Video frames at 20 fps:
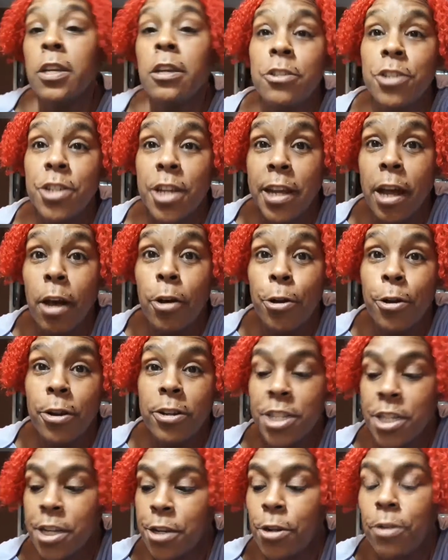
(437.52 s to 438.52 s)
Check out her
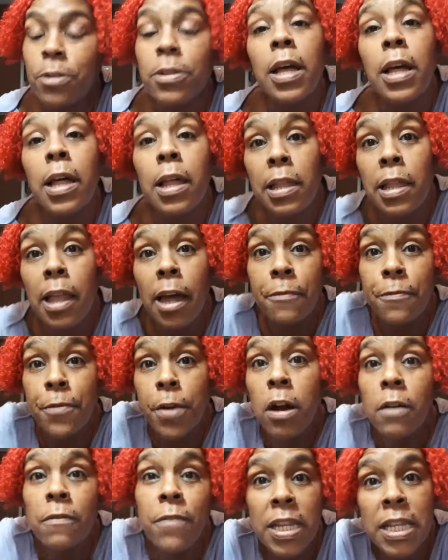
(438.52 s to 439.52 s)
channel, Life
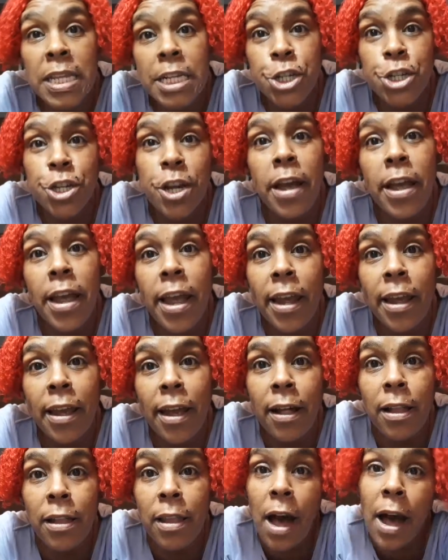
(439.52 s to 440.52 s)
of Alisha, A
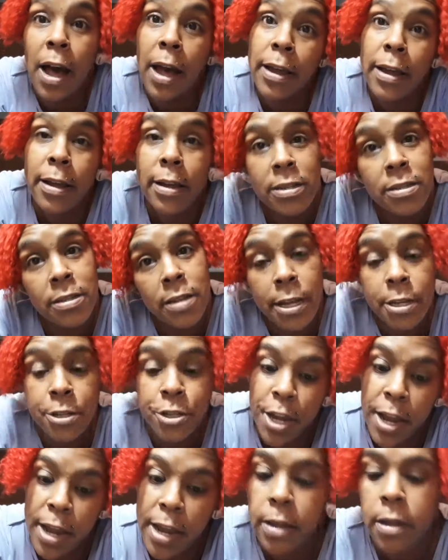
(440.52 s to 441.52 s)
L I S
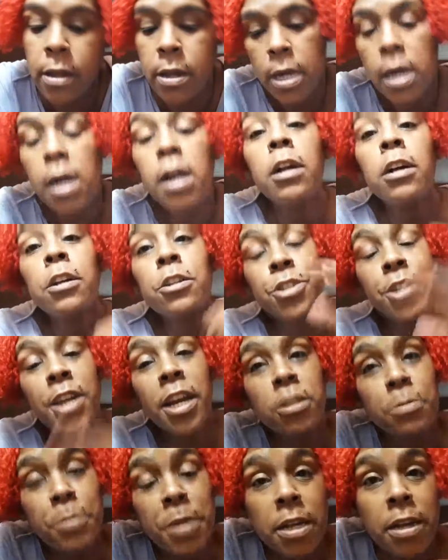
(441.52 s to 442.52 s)
H A. She
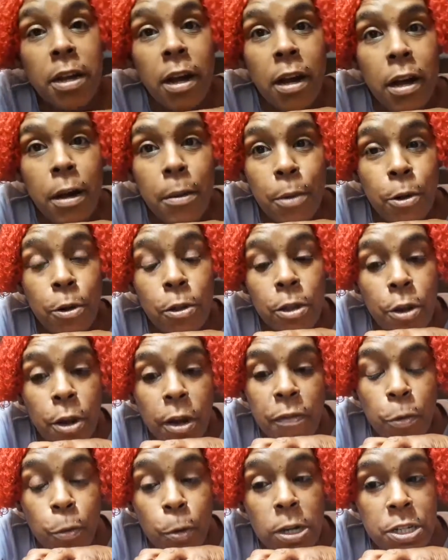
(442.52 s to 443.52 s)
asked me um, earlier
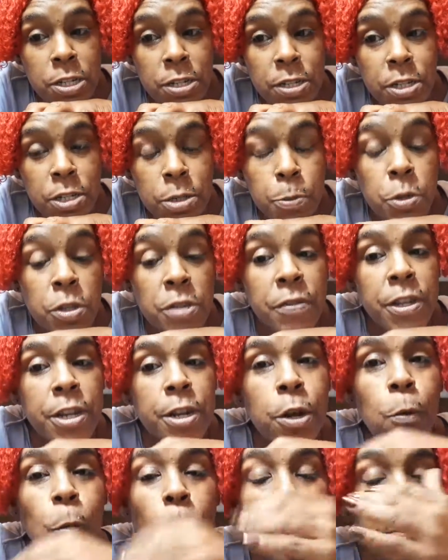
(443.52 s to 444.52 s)
after watching the smoothie
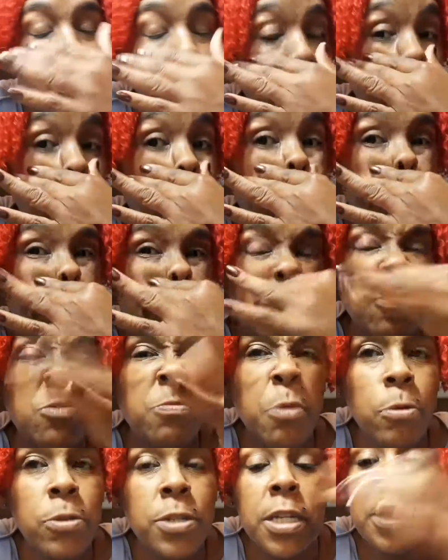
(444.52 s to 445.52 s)
video, why do people put, use
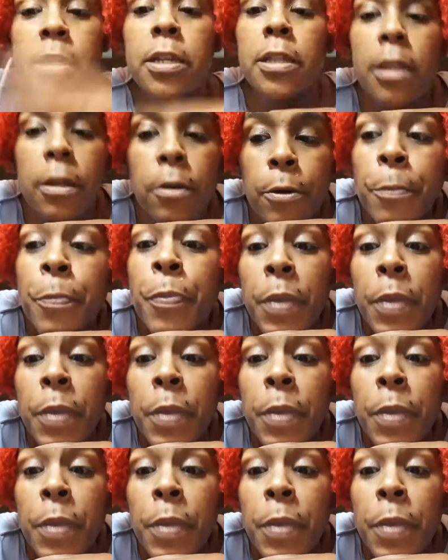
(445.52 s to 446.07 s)
protein in there?